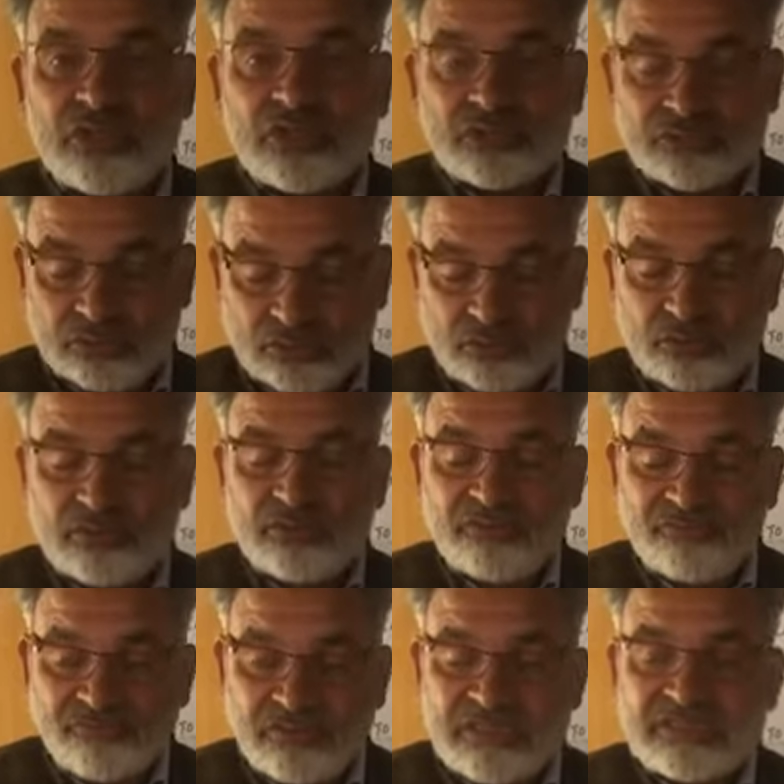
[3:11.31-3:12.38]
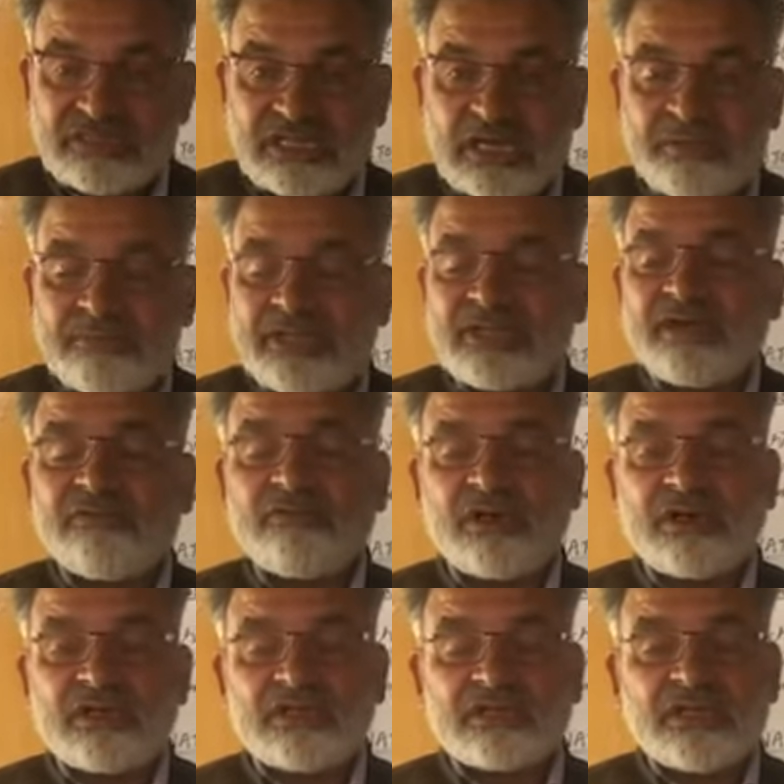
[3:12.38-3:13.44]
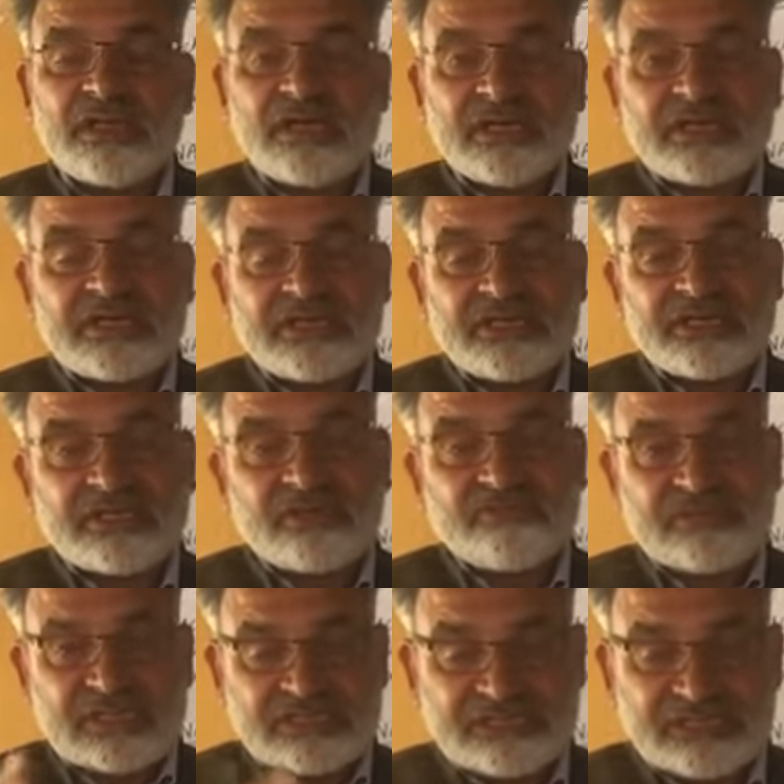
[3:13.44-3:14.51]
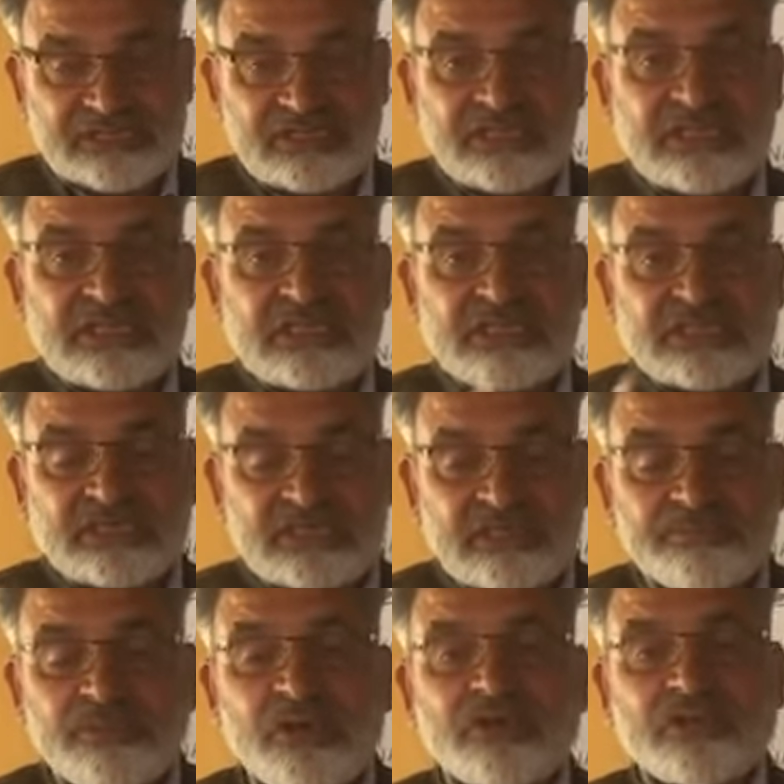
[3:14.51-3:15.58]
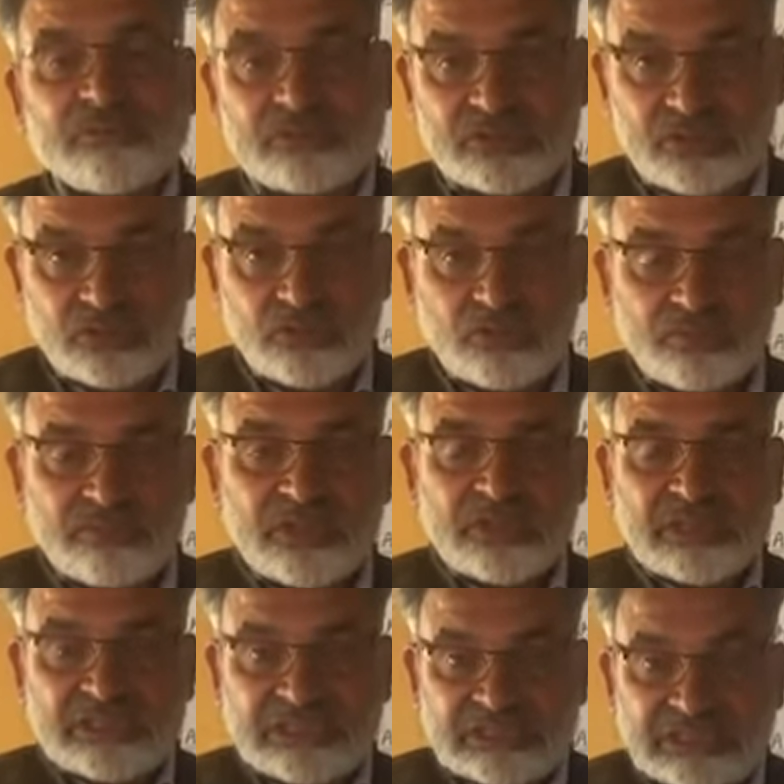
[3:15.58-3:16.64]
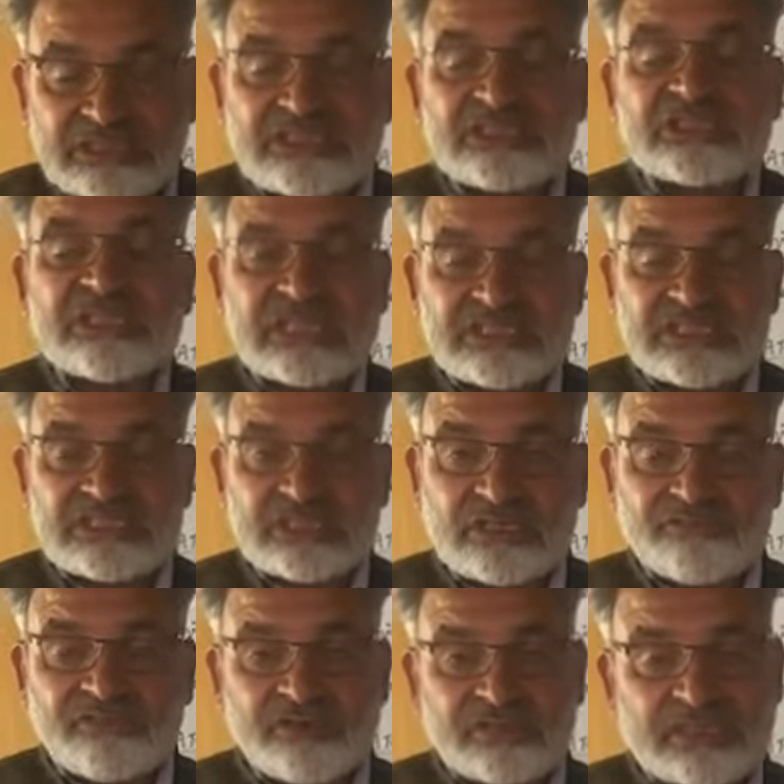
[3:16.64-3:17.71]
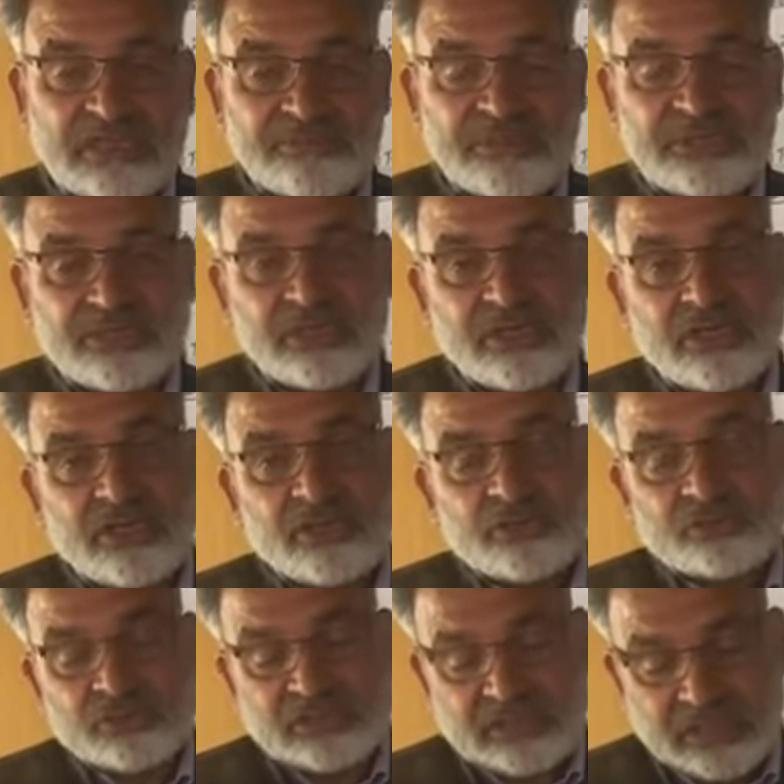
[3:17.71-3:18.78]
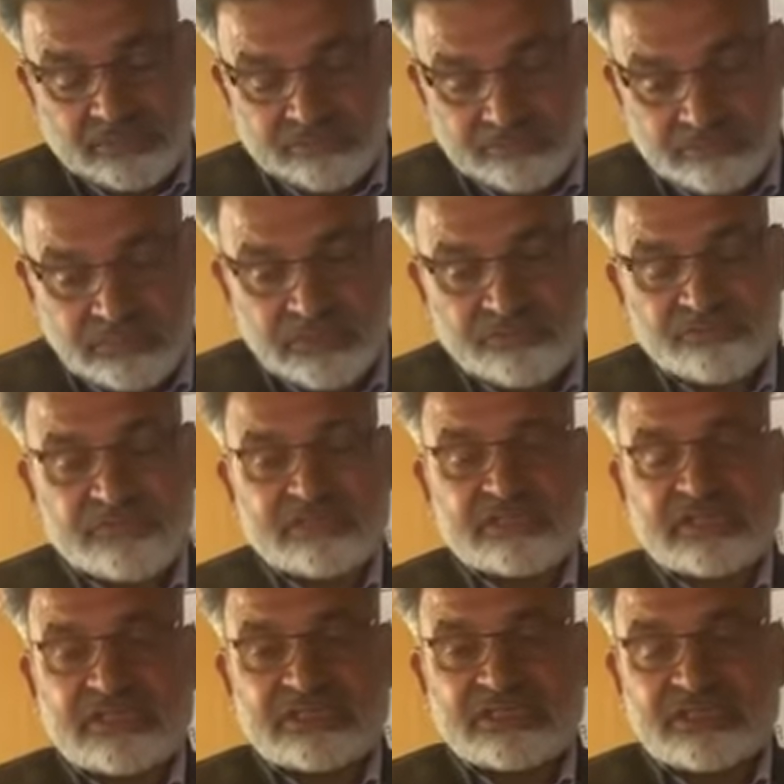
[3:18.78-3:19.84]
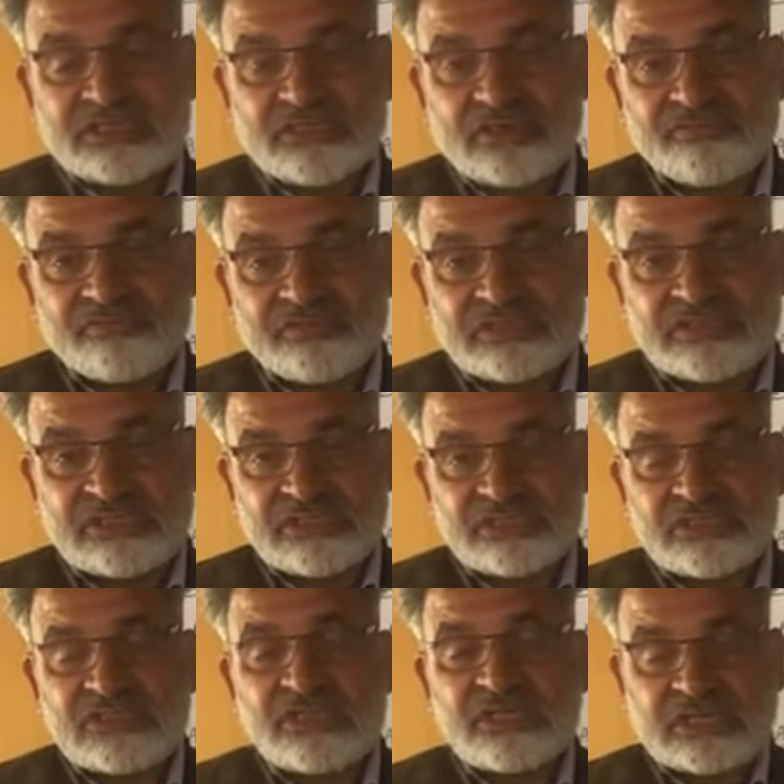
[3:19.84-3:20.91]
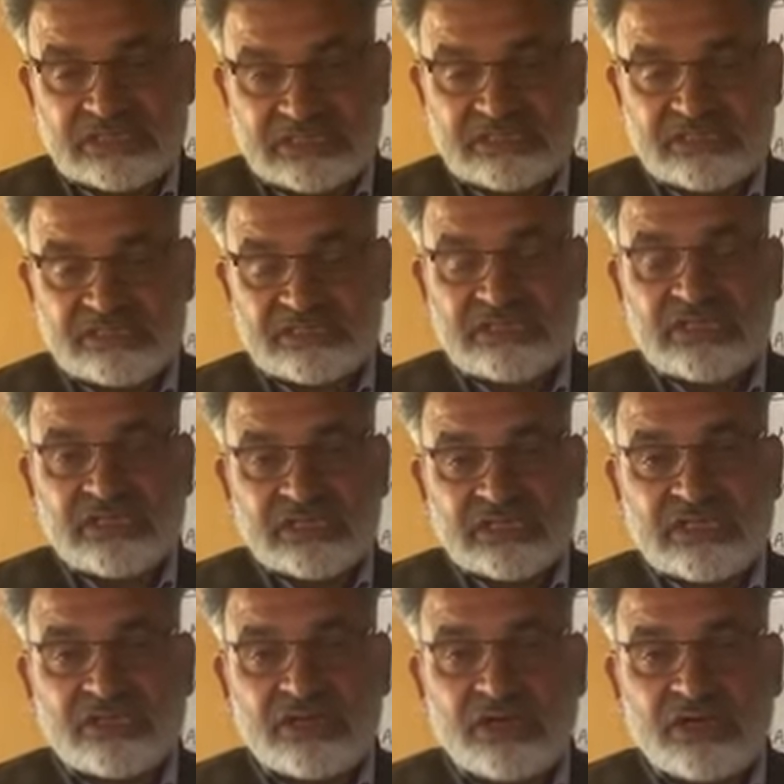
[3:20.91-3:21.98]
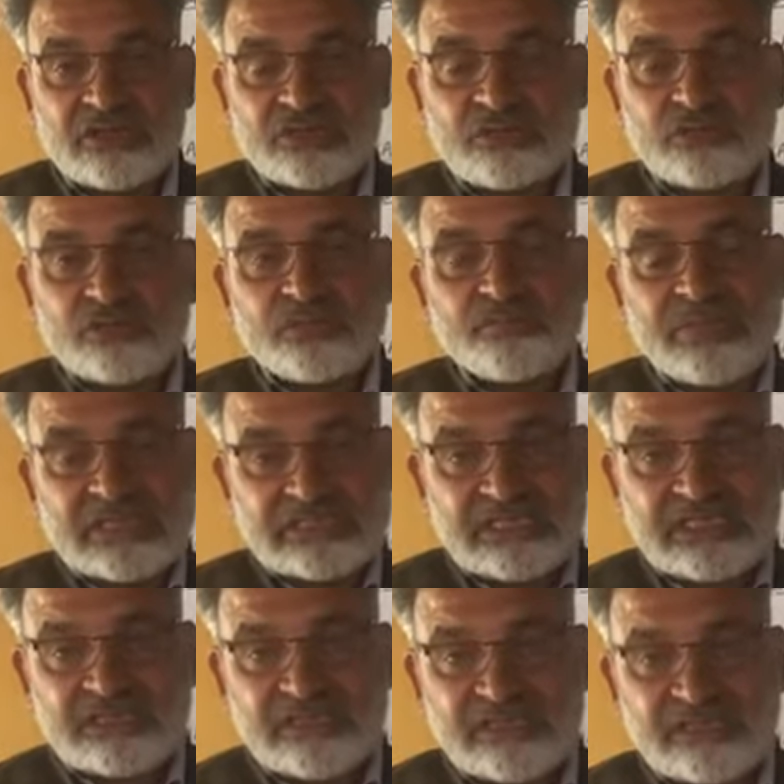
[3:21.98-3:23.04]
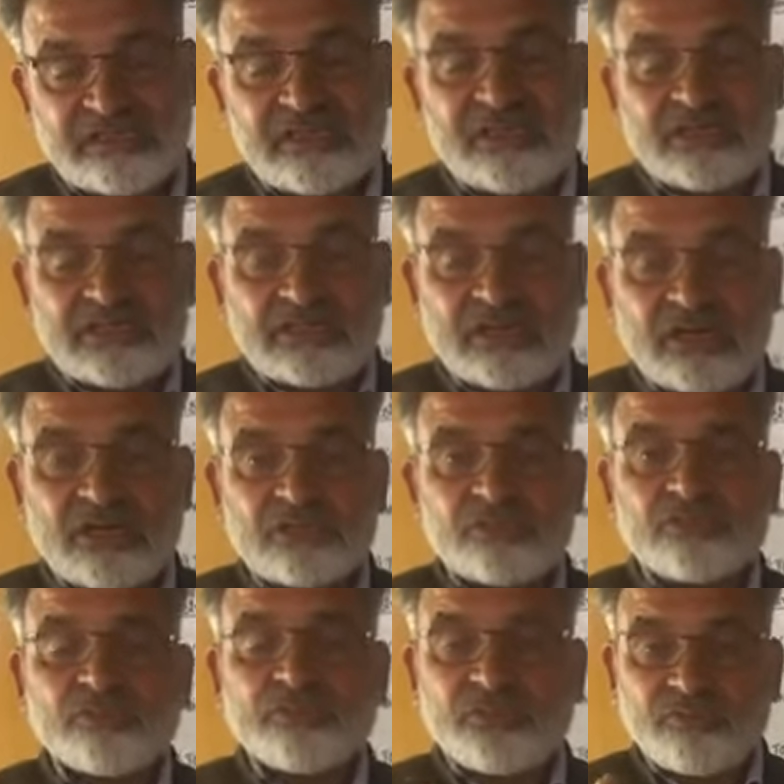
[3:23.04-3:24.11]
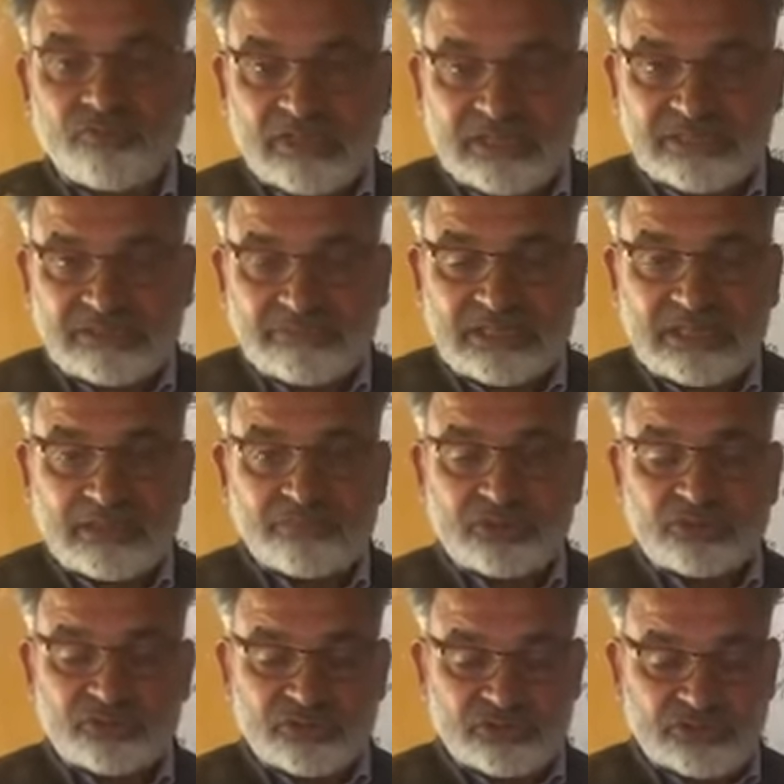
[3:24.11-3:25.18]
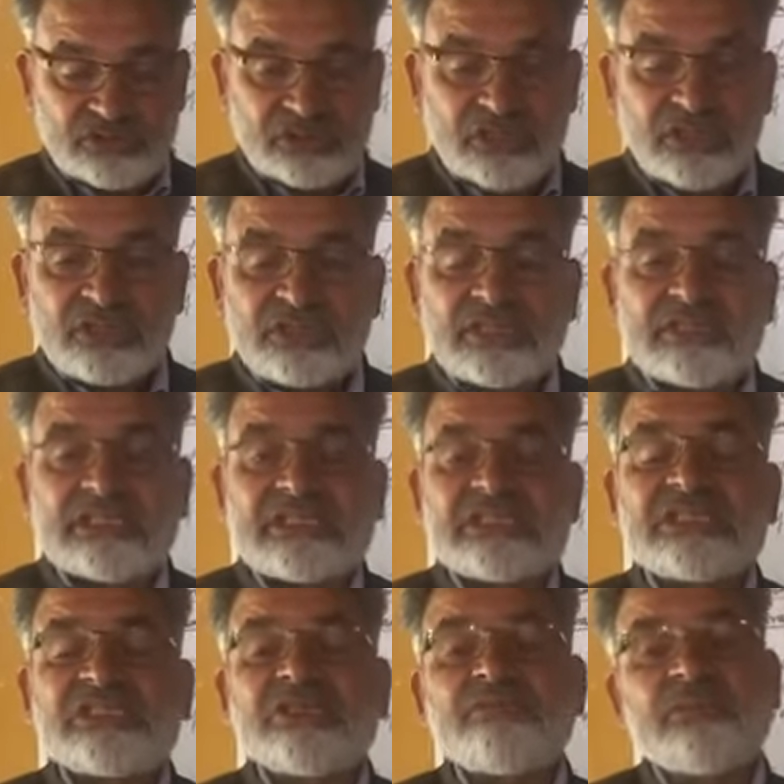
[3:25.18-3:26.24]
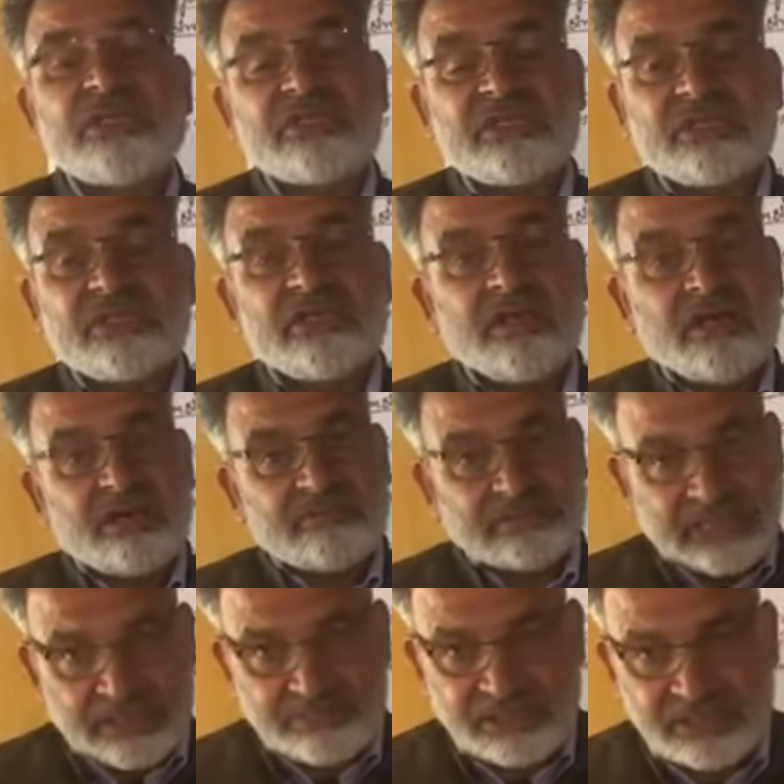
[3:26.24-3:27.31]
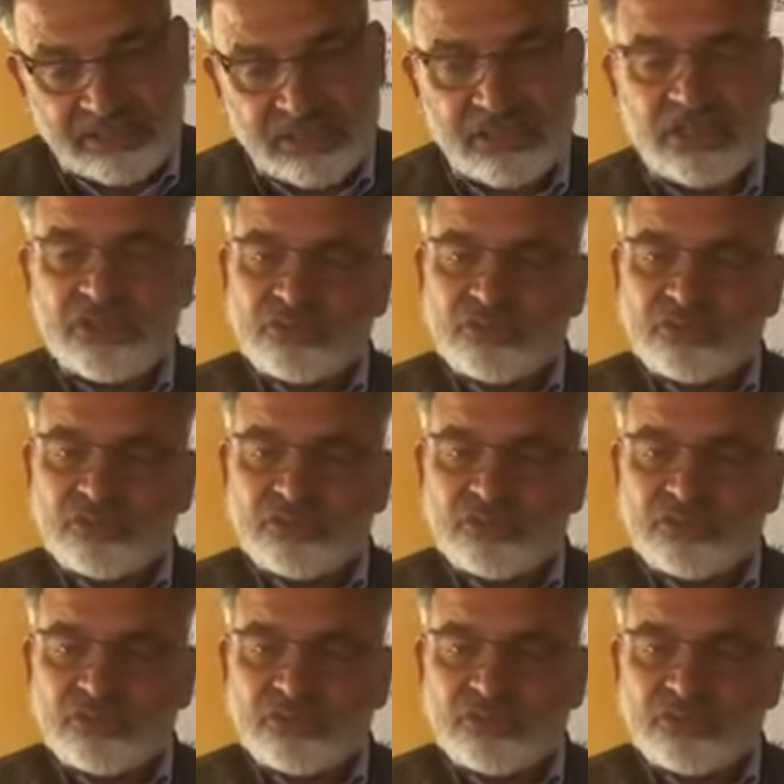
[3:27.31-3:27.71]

So once America wants any kind of action in any part of the globe, it is necessary for the America to come with the consent of with these countries in order to facilitate, in order to provide them an opportunity in the decision making of the America.